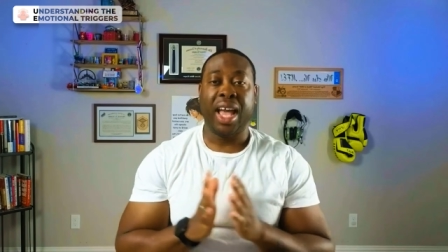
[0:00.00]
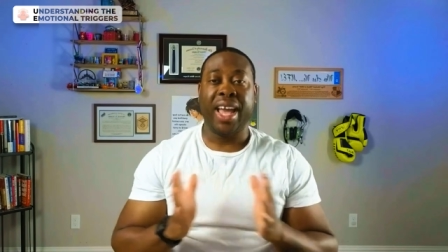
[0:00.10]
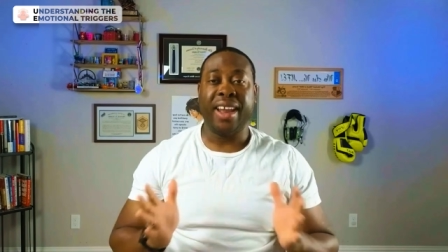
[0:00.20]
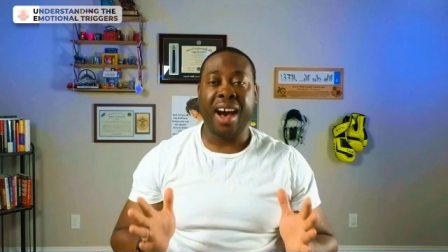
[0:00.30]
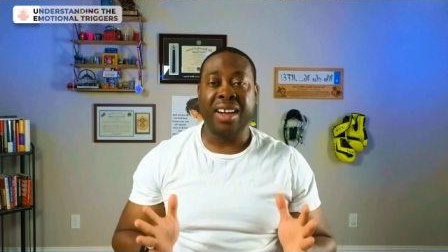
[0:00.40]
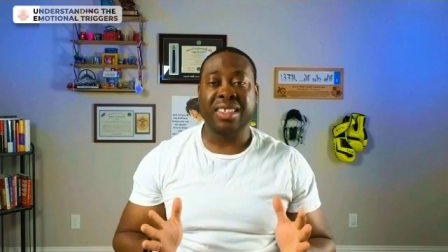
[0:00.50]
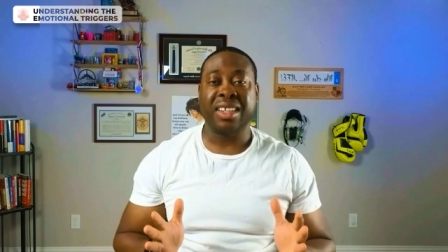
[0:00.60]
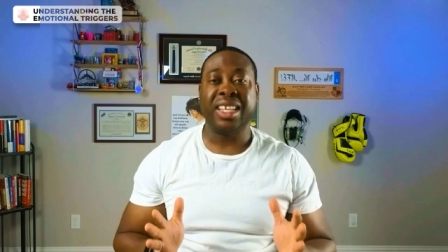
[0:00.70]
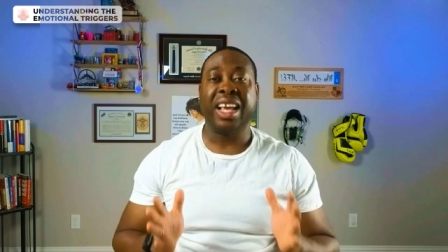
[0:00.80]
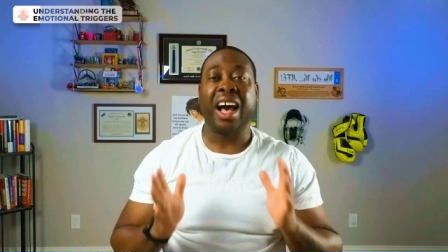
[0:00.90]
and
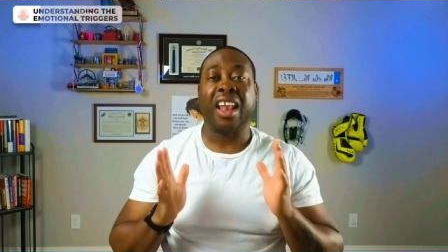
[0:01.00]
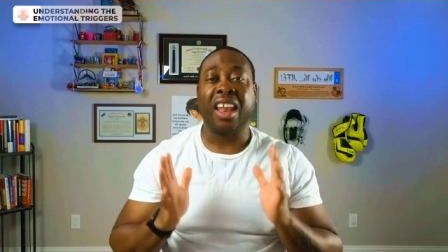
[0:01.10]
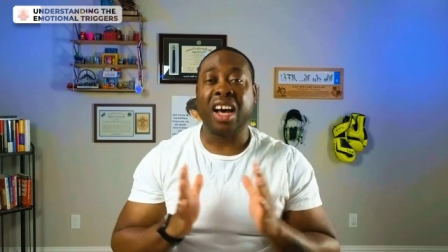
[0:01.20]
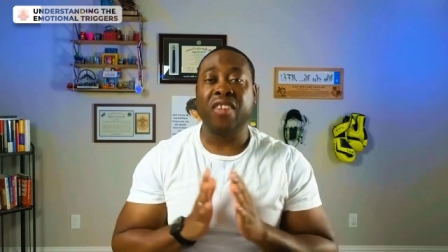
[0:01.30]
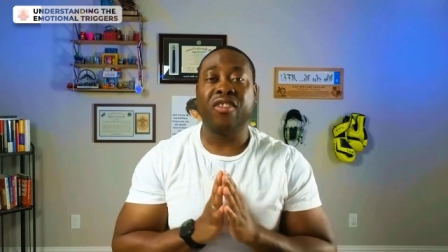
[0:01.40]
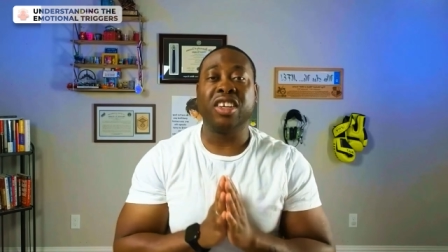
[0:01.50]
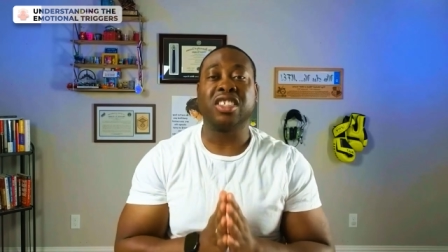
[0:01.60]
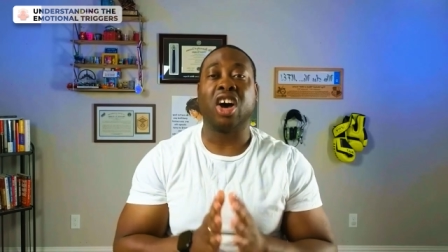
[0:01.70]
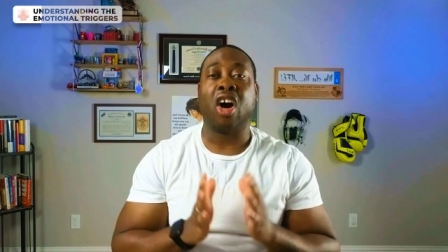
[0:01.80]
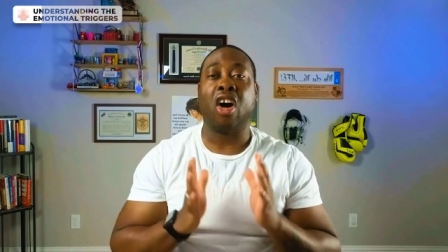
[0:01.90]
honestly, a lot of
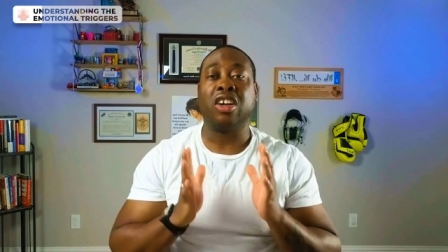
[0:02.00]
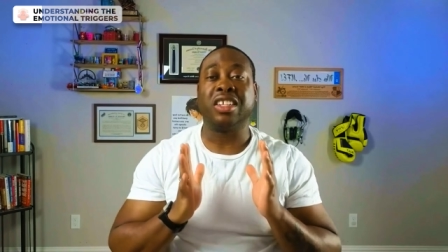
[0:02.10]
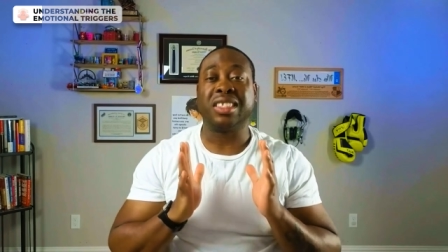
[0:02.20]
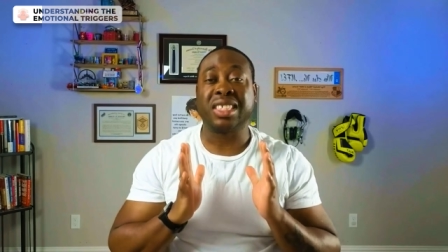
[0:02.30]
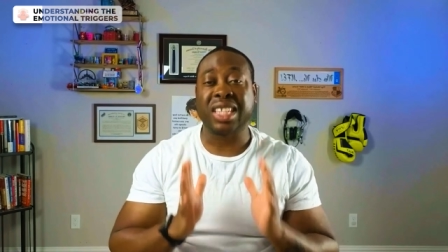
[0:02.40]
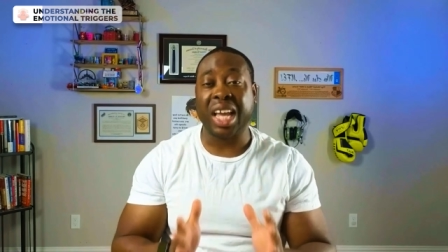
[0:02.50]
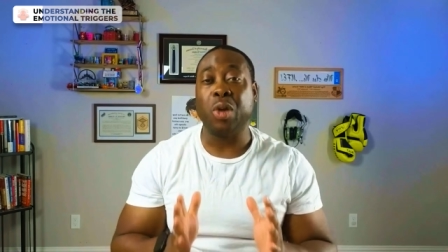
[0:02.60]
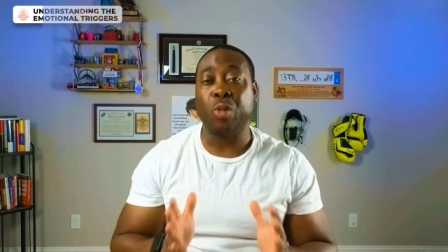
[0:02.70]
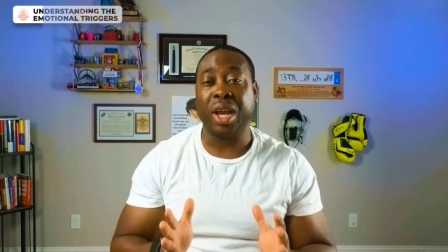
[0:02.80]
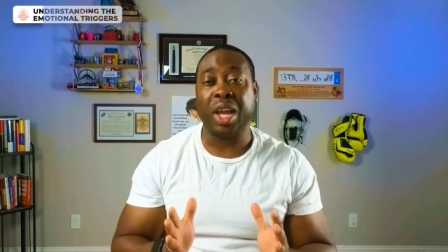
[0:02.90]
us are the same
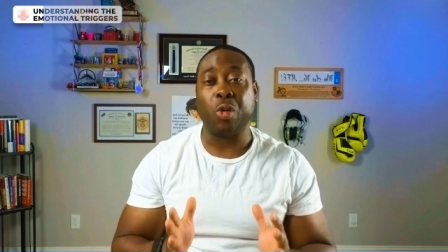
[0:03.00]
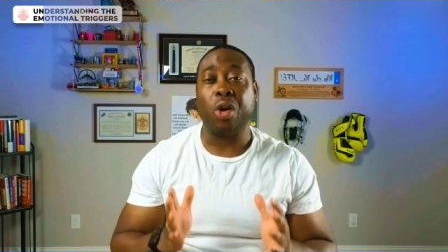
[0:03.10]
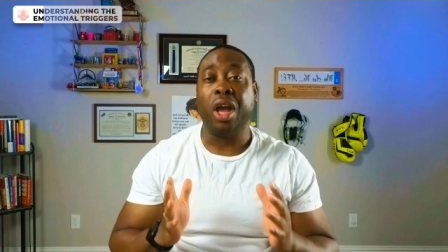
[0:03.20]
way.